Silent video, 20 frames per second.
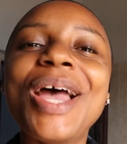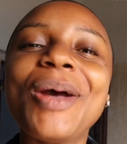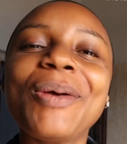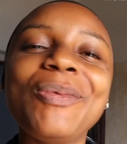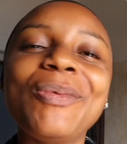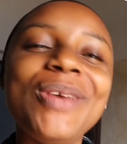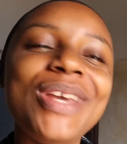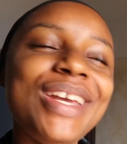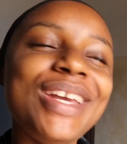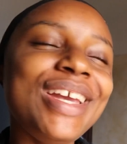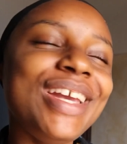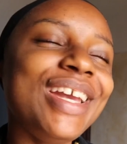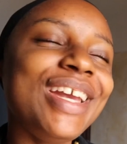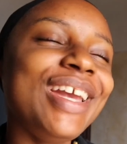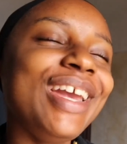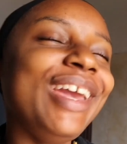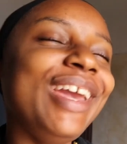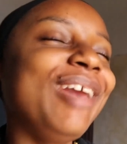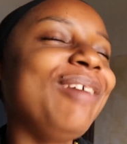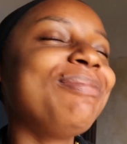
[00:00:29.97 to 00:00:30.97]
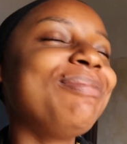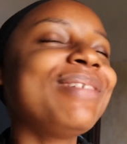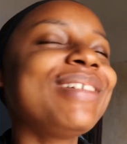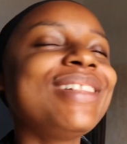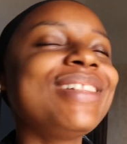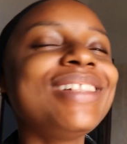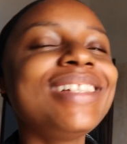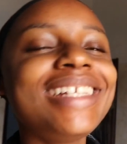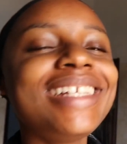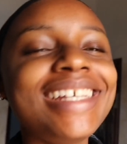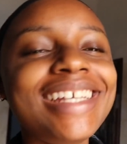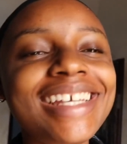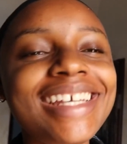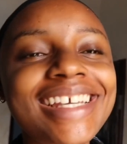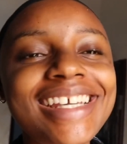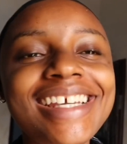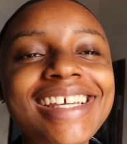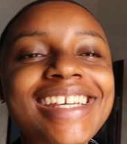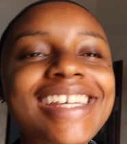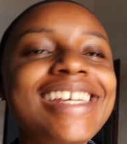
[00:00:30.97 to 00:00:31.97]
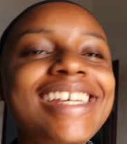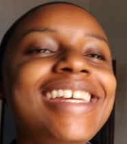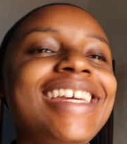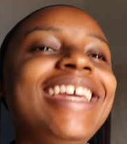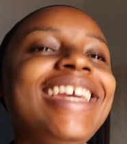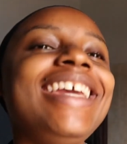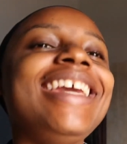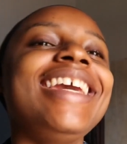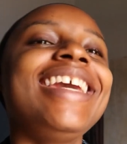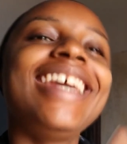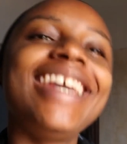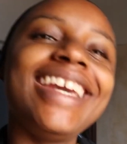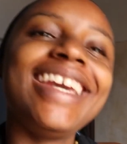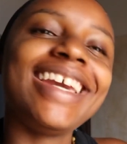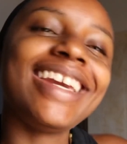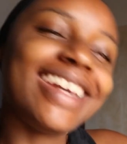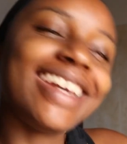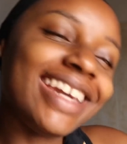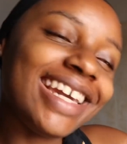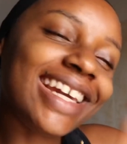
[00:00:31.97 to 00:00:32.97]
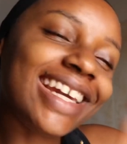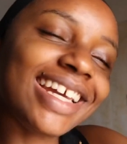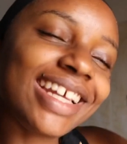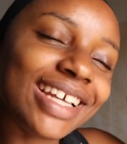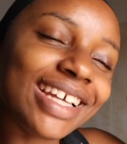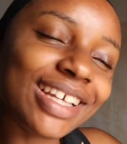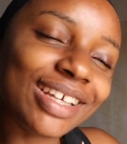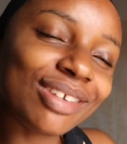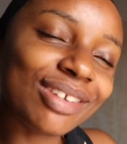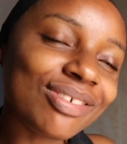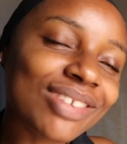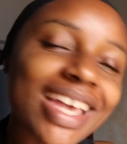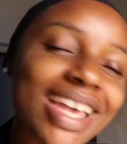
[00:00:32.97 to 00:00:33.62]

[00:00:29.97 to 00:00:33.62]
We believe.